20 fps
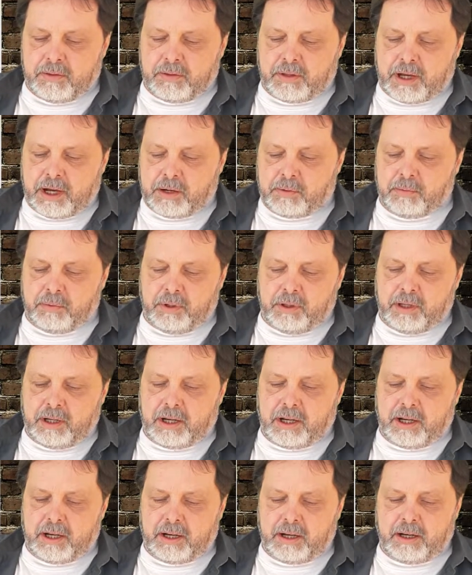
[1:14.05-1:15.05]
that will
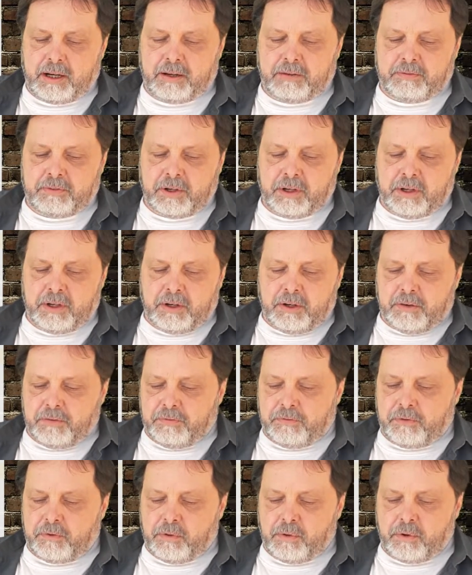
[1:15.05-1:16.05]
have
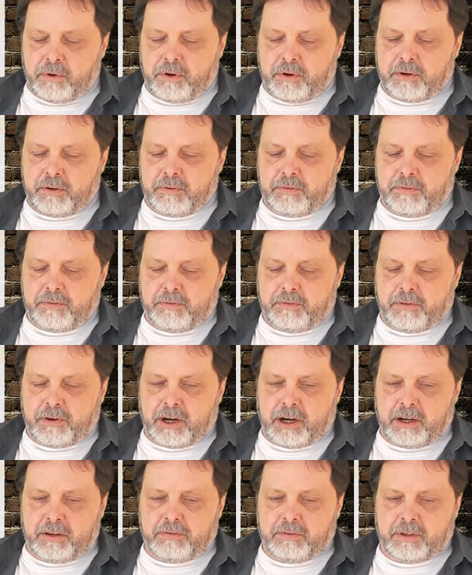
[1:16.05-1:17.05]
4,
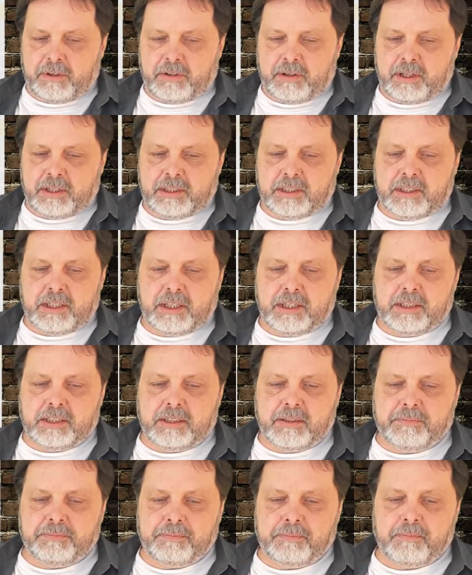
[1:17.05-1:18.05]
5, and
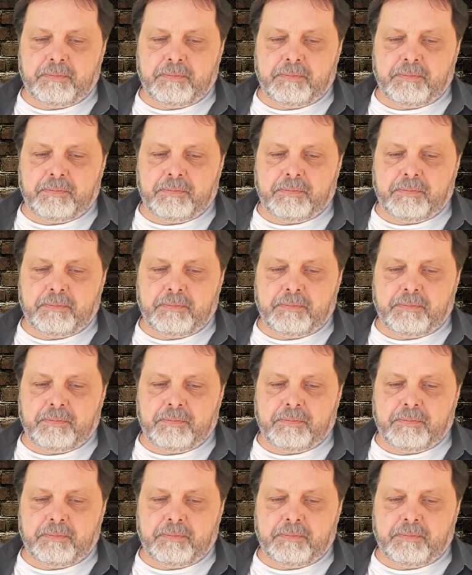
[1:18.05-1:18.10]
6.